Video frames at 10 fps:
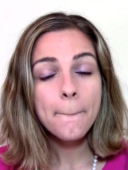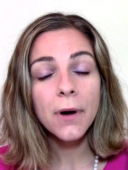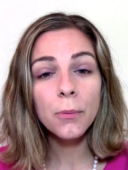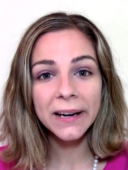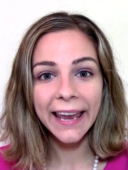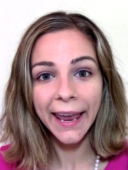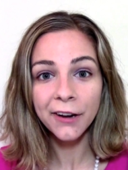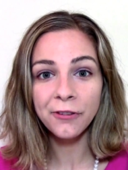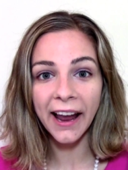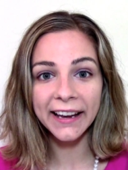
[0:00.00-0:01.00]
but we
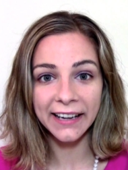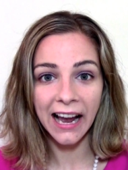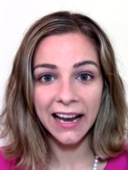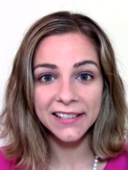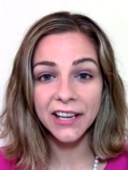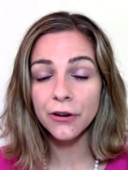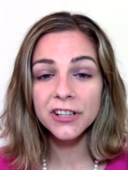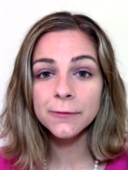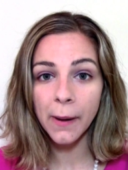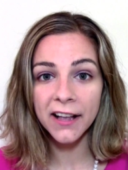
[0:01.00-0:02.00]
can recognize
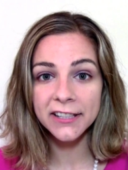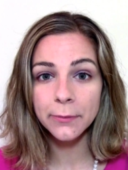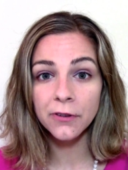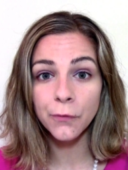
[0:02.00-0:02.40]
irresponsible